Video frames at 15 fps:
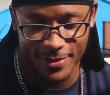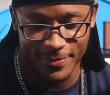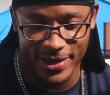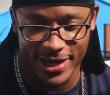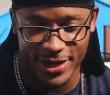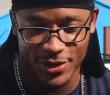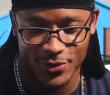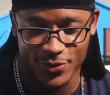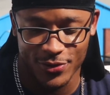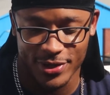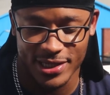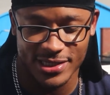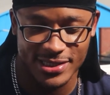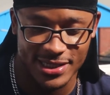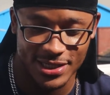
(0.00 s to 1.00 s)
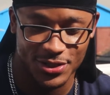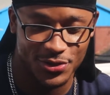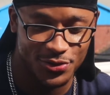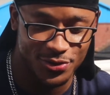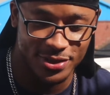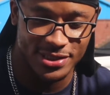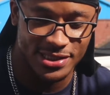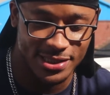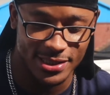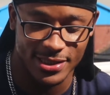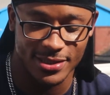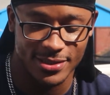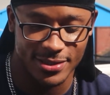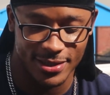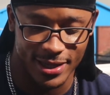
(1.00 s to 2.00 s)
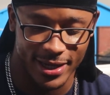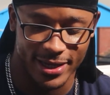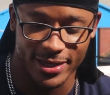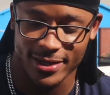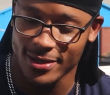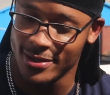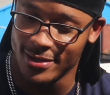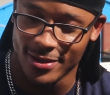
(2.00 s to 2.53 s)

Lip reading: man who will continuously, like,